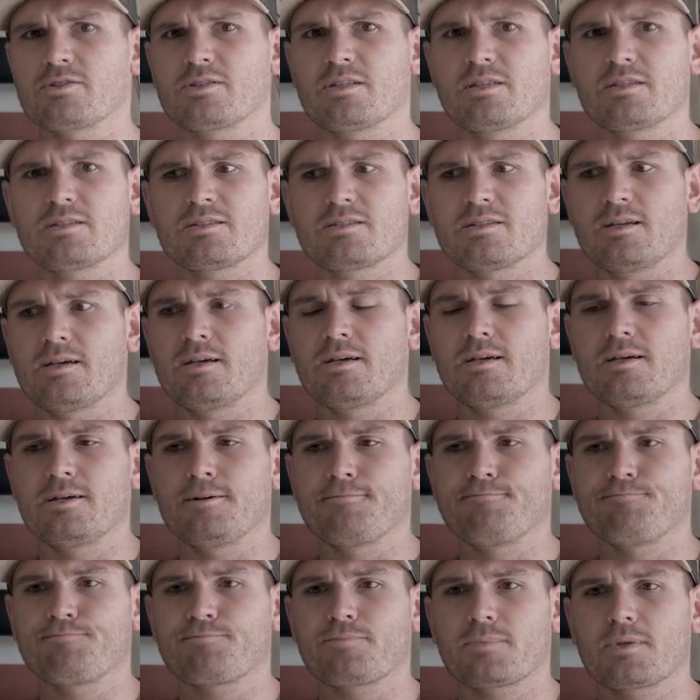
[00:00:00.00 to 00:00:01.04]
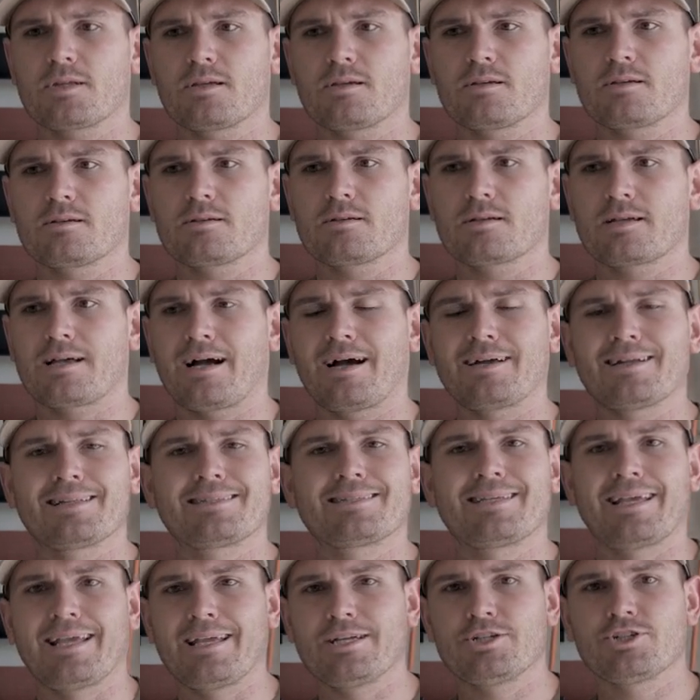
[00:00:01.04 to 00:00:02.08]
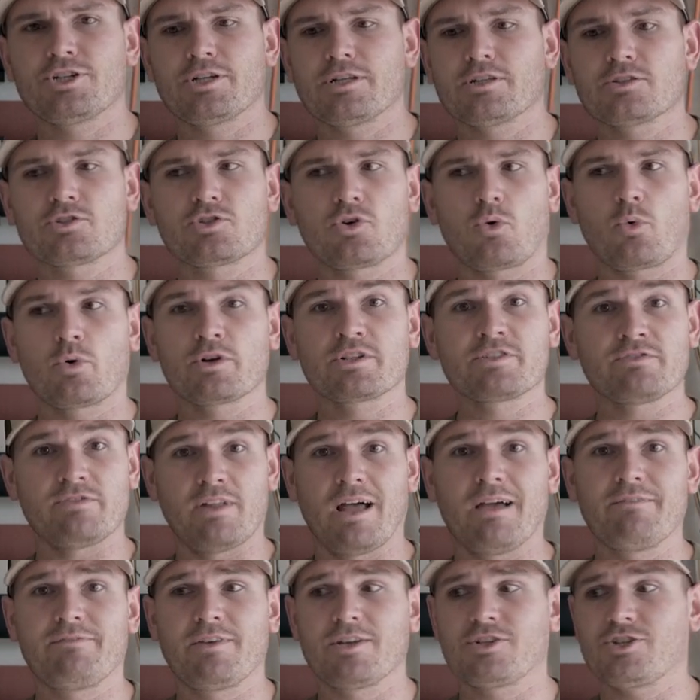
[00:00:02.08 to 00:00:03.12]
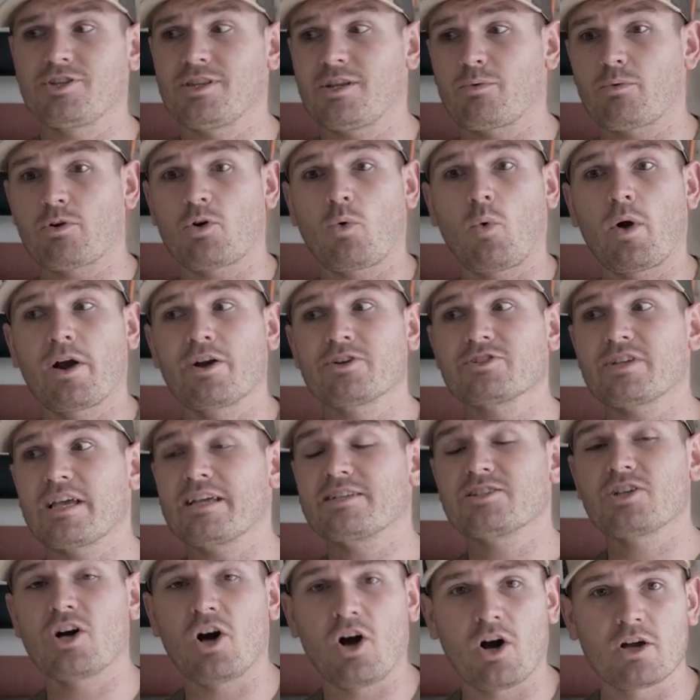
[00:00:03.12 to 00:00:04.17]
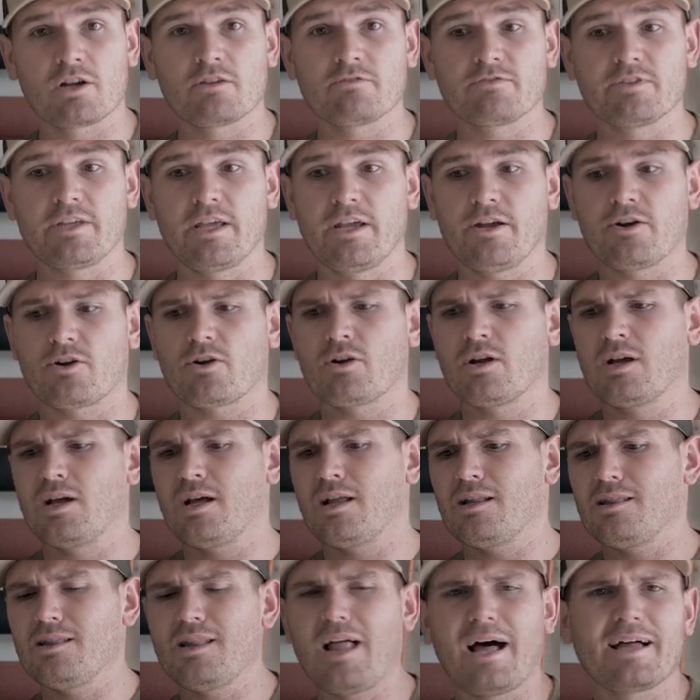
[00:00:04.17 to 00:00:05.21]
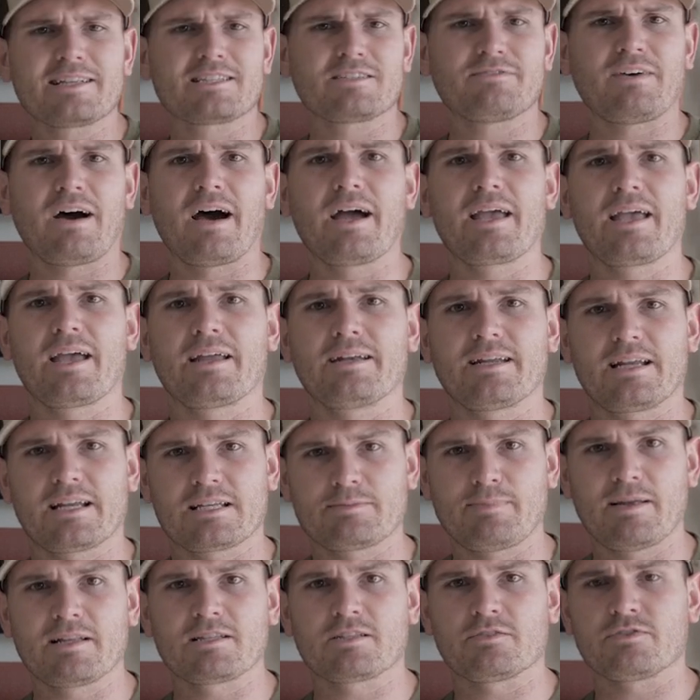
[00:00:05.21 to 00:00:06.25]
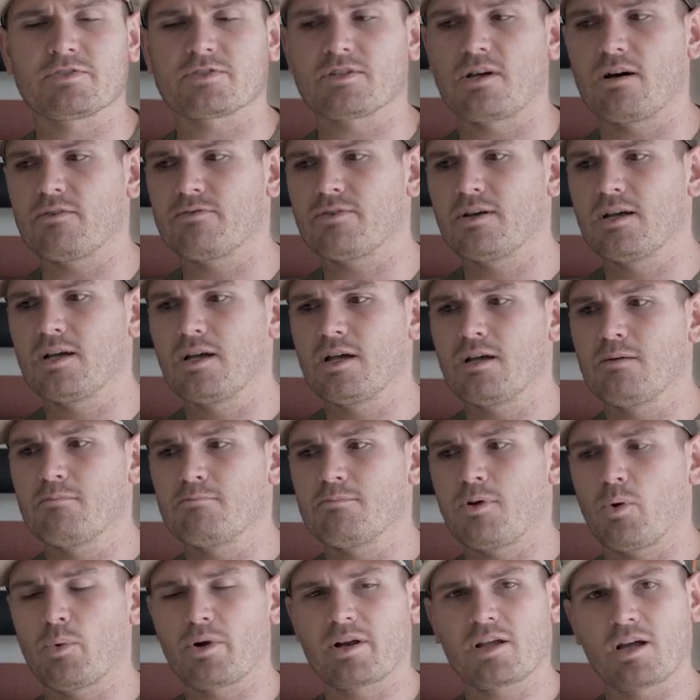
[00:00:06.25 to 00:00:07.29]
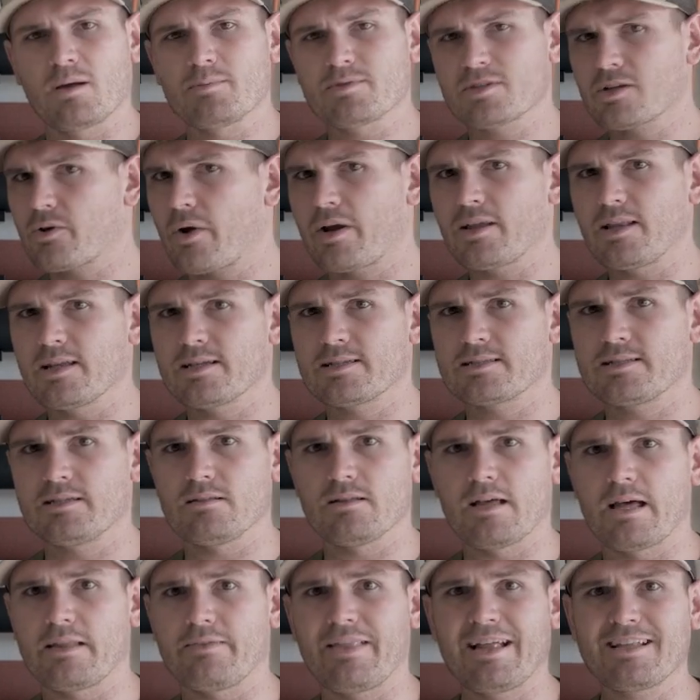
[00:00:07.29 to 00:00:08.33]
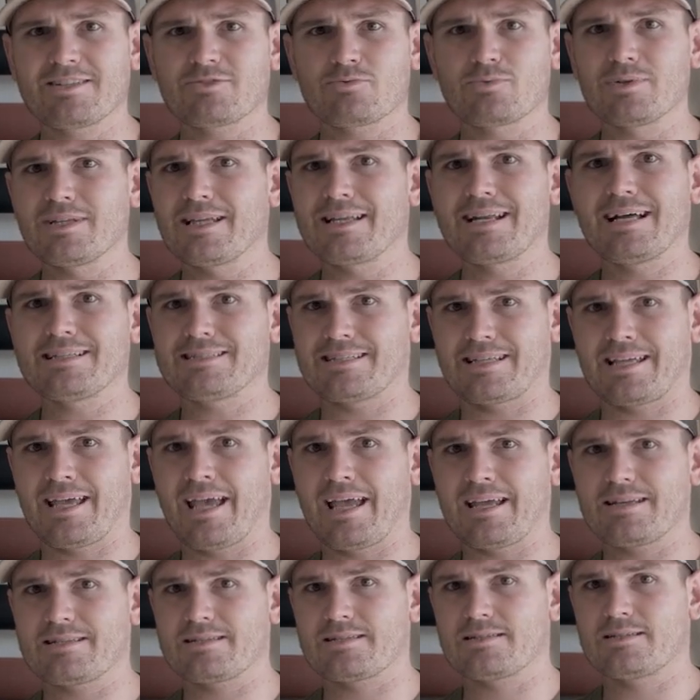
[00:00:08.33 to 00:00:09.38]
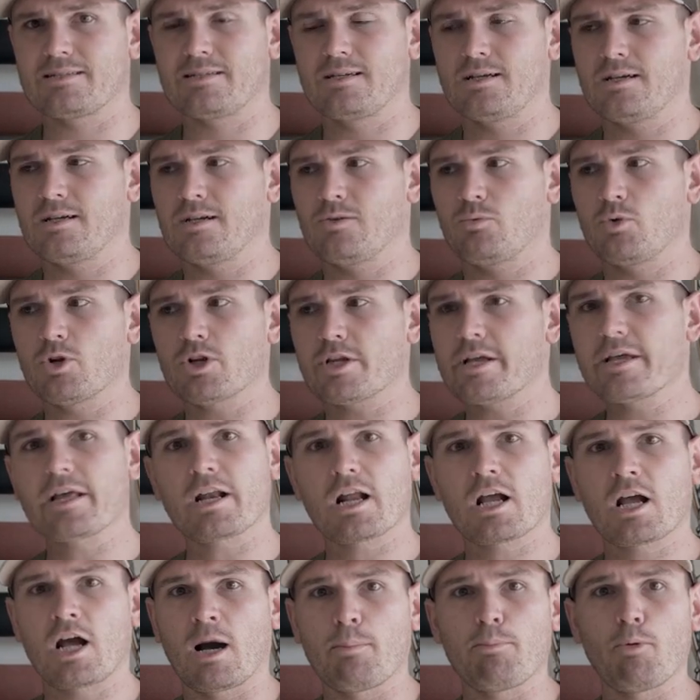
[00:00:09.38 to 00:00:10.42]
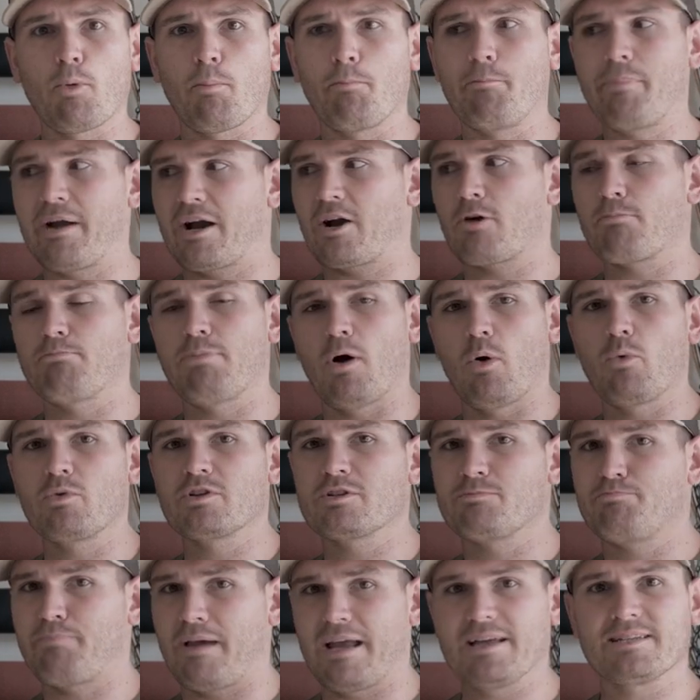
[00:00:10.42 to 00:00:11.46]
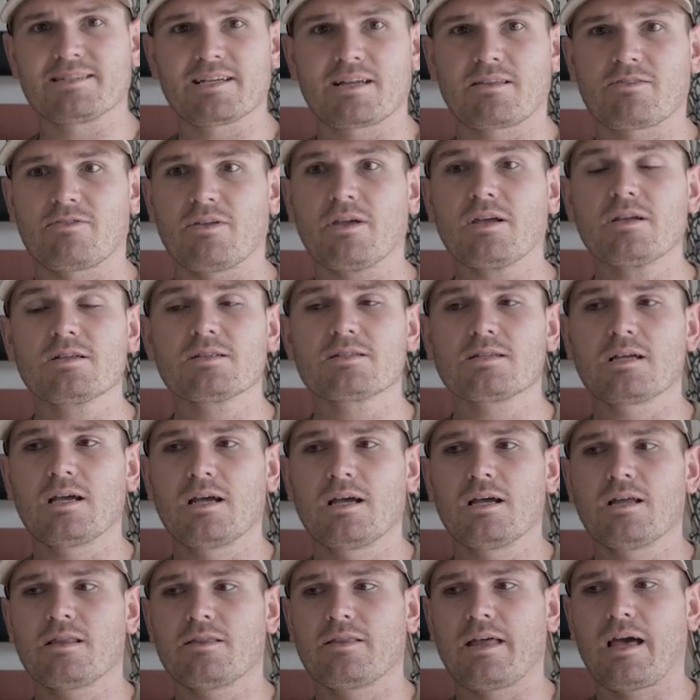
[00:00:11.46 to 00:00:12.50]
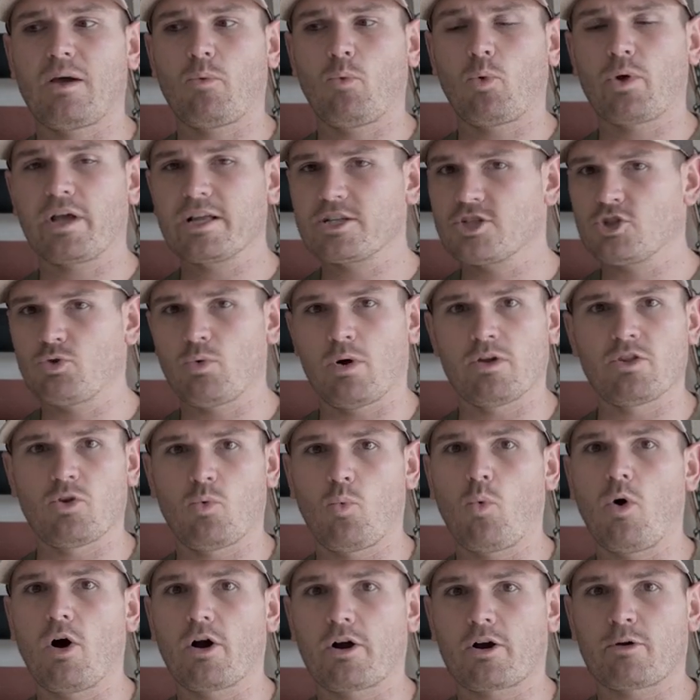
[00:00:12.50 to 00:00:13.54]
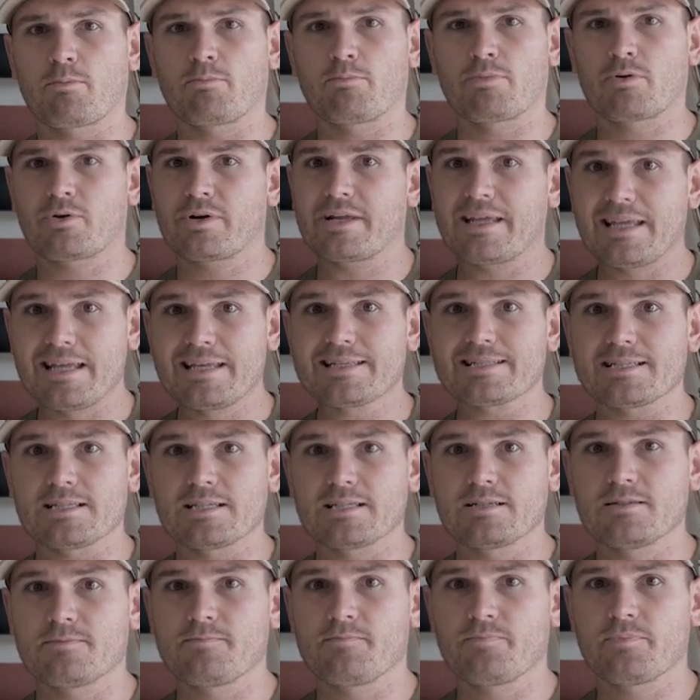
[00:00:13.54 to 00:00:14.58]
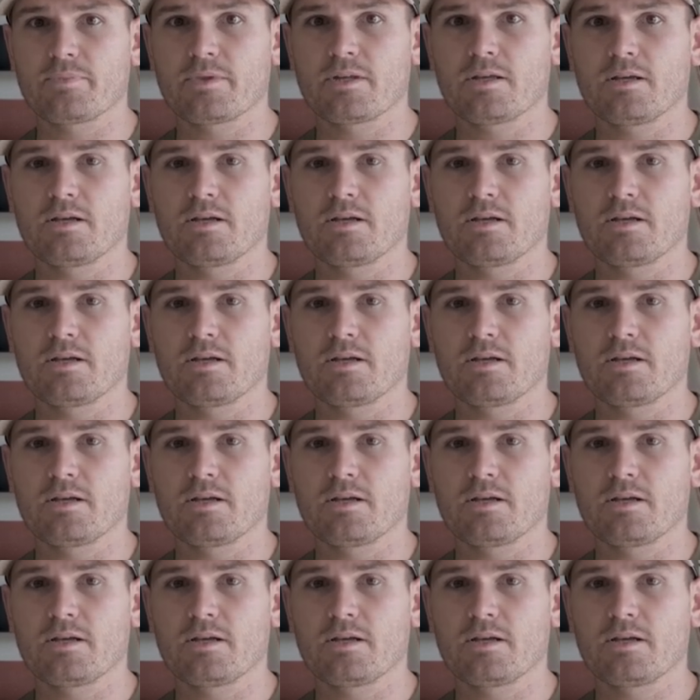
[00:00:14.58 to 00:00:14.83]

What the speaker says: that there's this connotation towards fly fishing that requires a ton of gear, lots of high-end and expensive stuff, but when it comes to Great Lakes steelhead, that's really not the case. We're looking at a couple bare bones basic things that will get you on the water pretty easily.